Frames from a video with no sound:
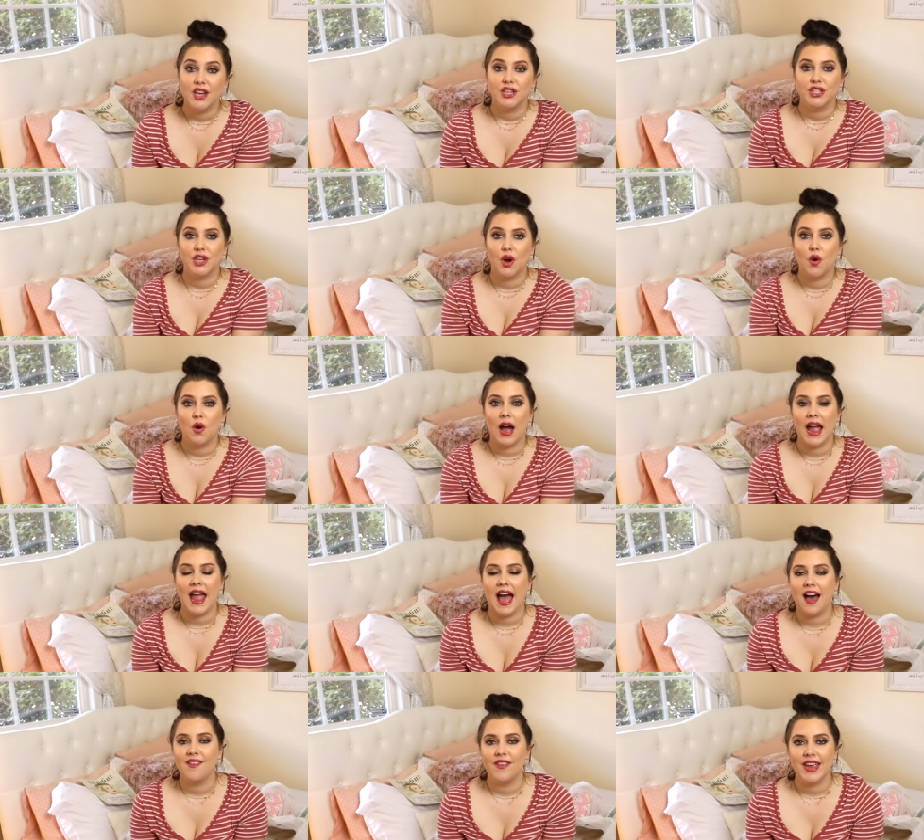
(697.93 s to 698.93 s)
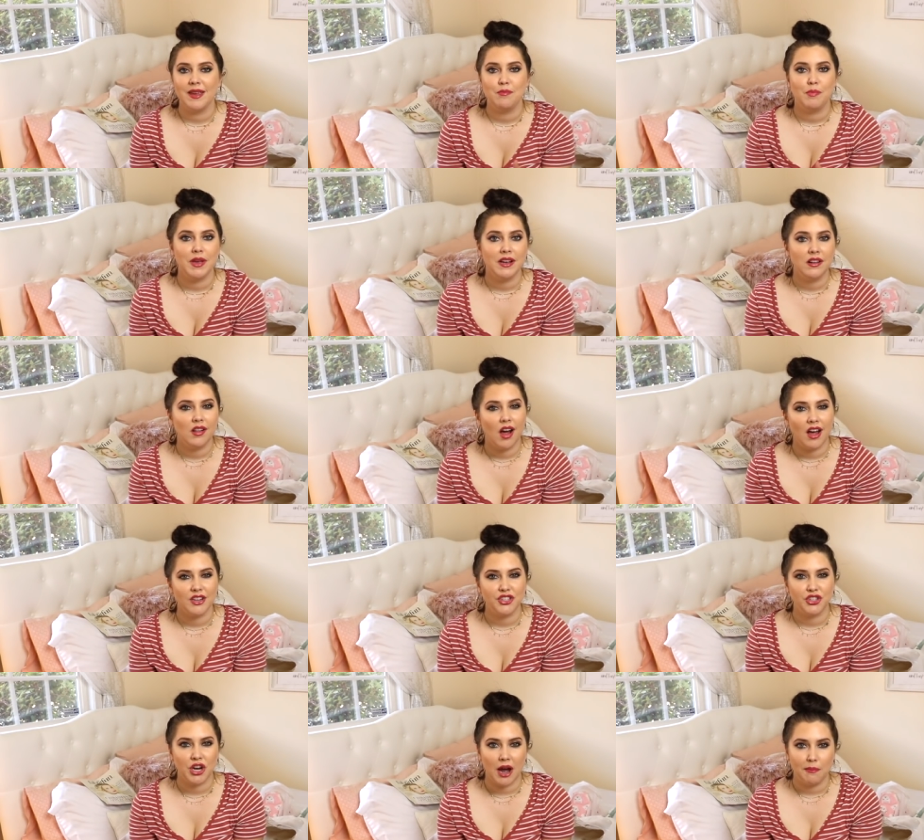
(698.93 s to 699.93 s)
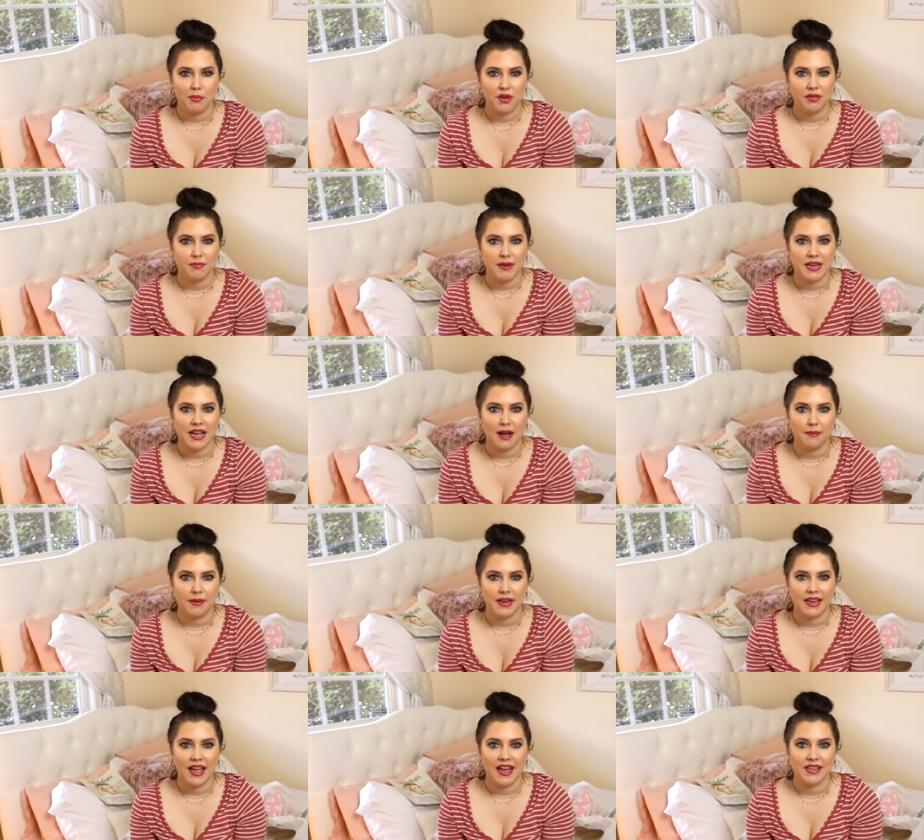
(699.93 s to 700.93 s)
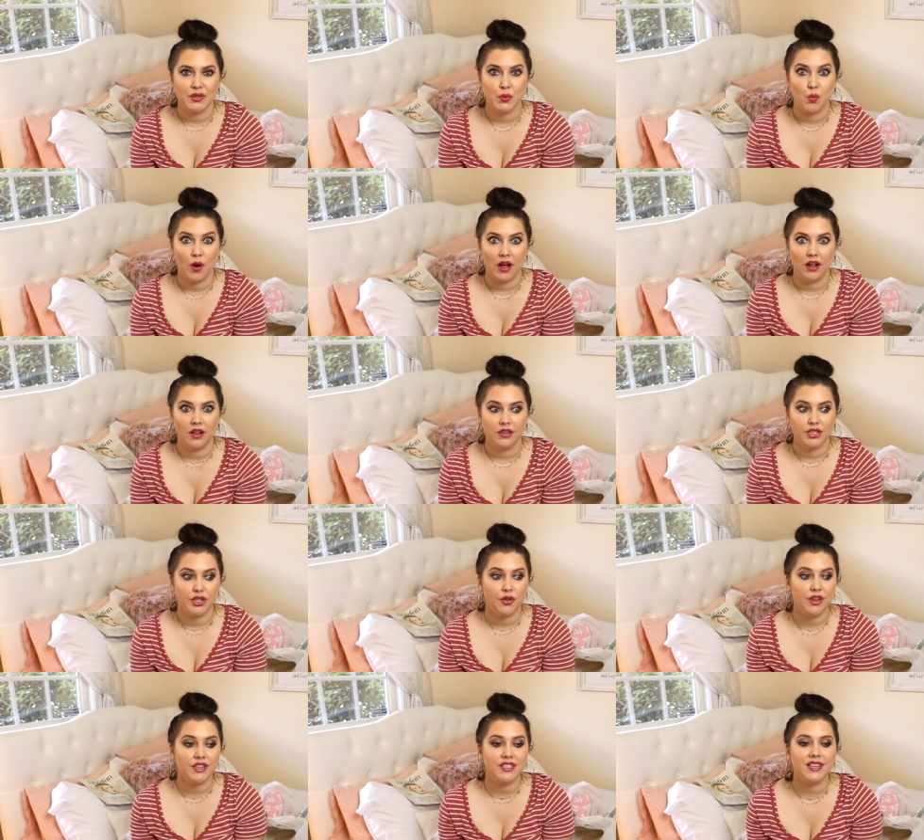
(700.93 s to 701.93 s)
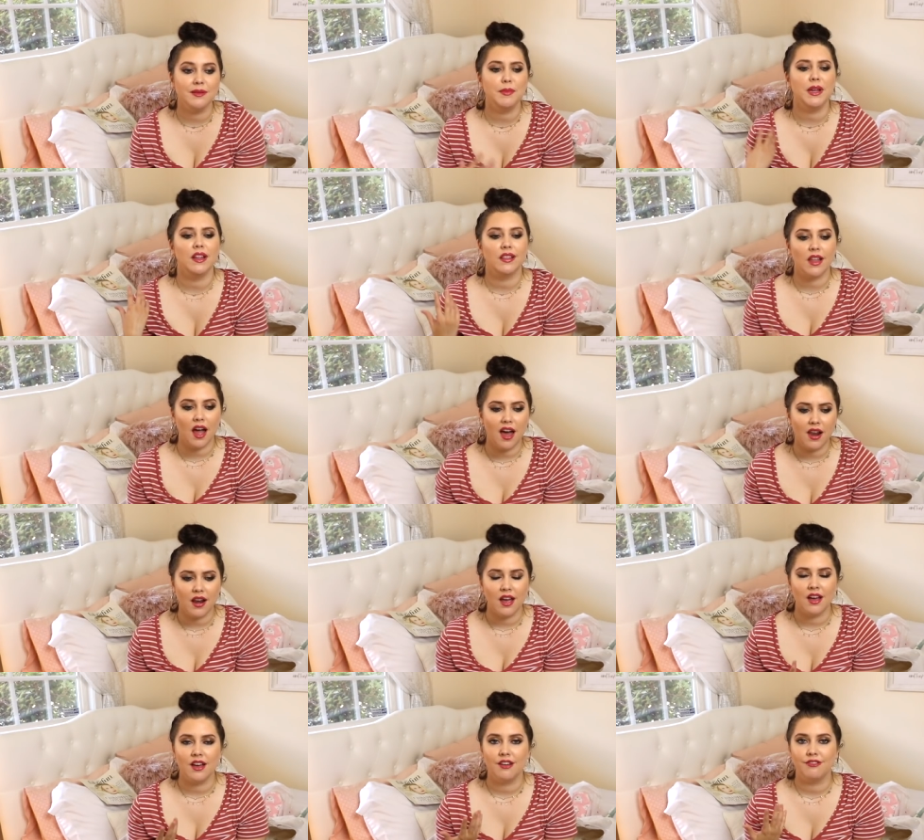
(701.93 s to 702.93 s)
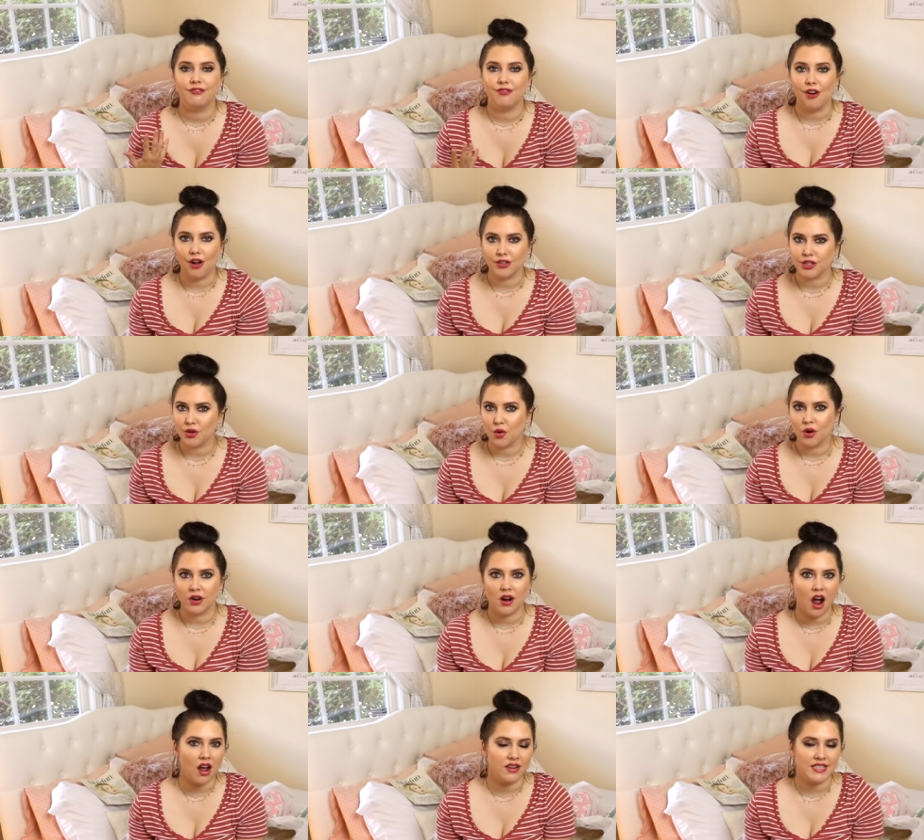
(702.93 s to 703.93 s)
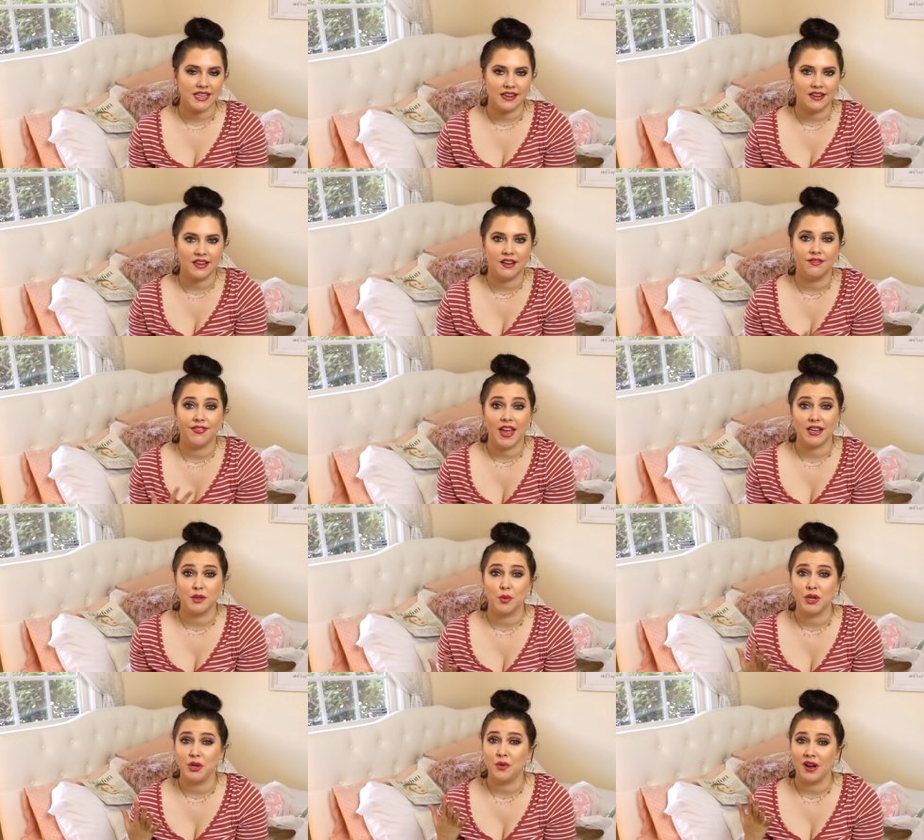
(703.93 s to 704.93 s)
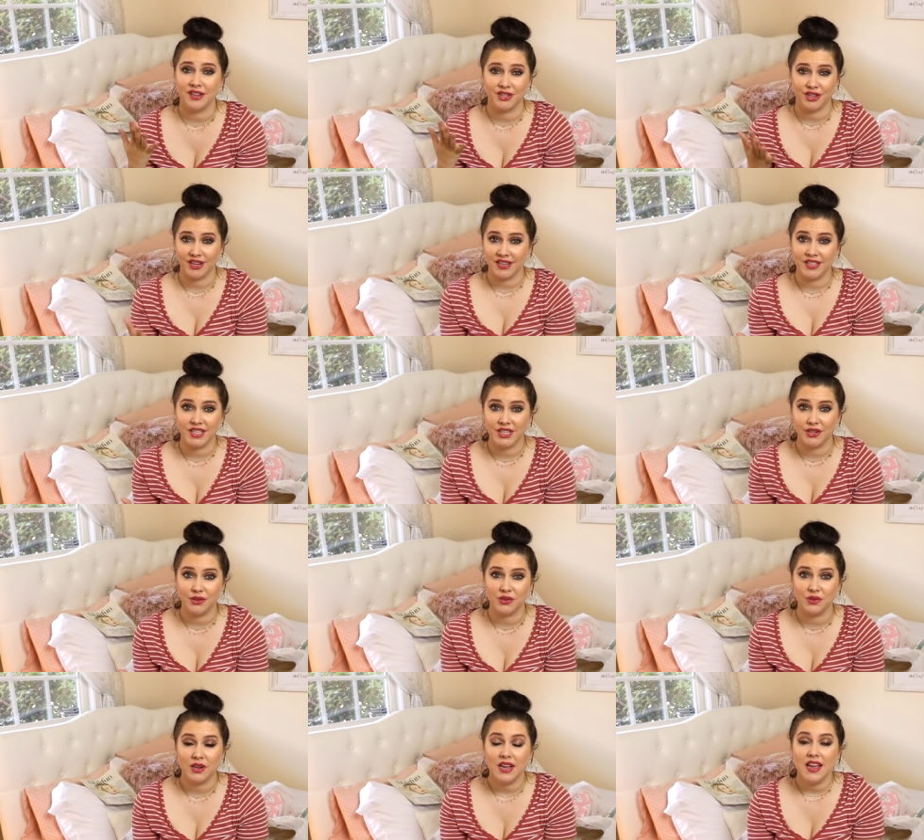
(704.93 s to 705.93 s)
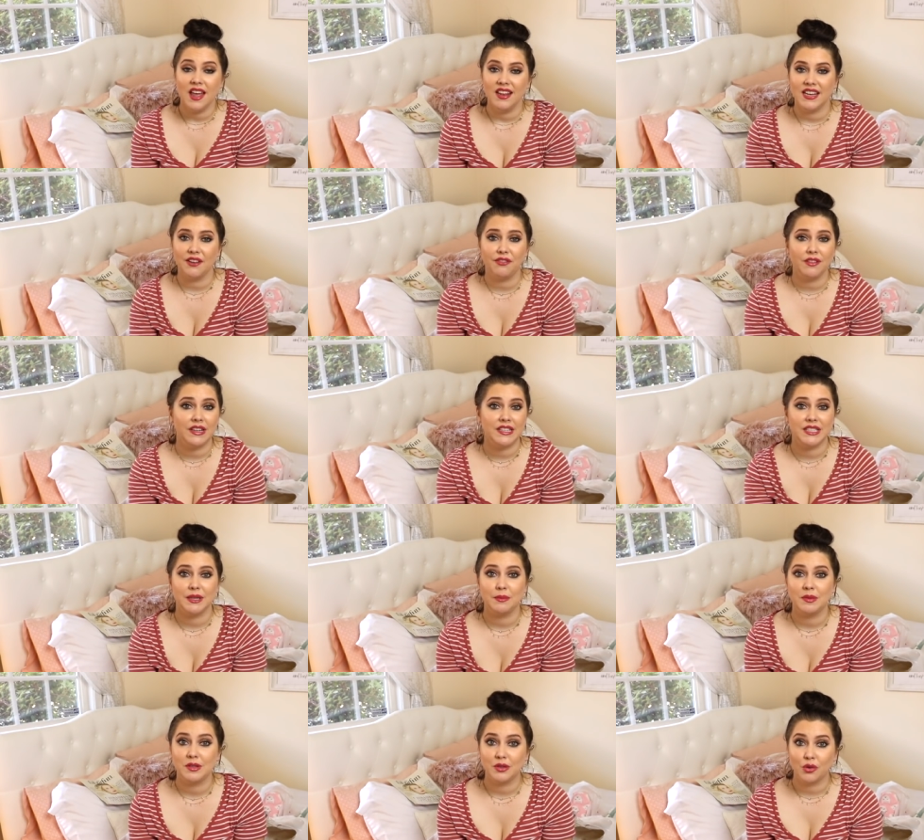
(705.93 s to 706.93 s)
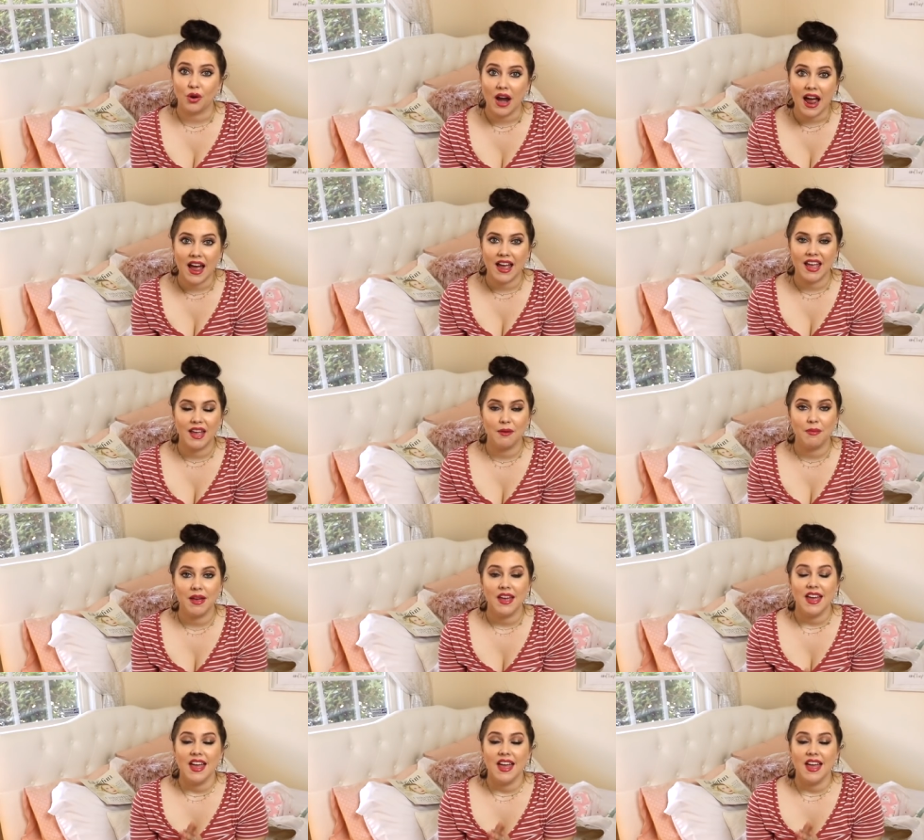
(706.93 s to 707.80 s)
So I have a Big to shop with me coming as well. So there's going to be a lot of fall decor content if that's what you guys are into. Definitely subscribe.